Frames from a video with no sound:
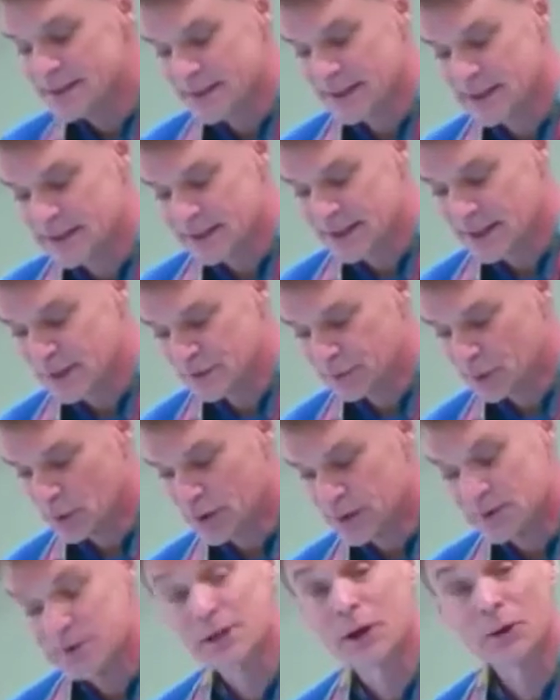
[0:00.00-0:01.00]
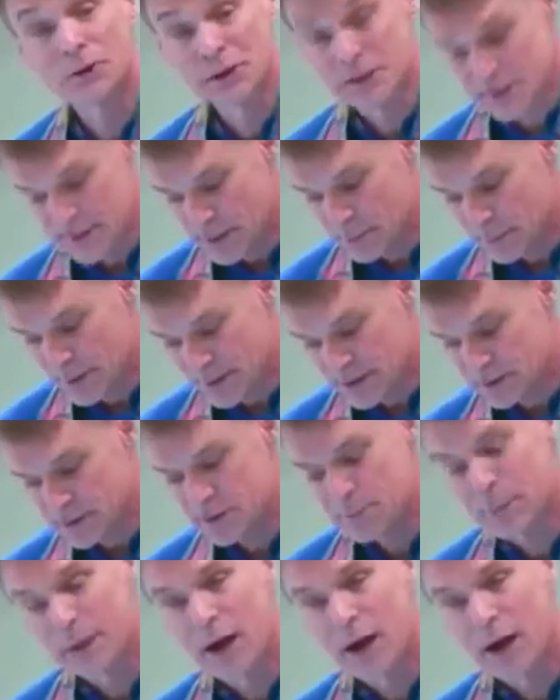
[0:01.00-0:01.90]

successful consultancy business,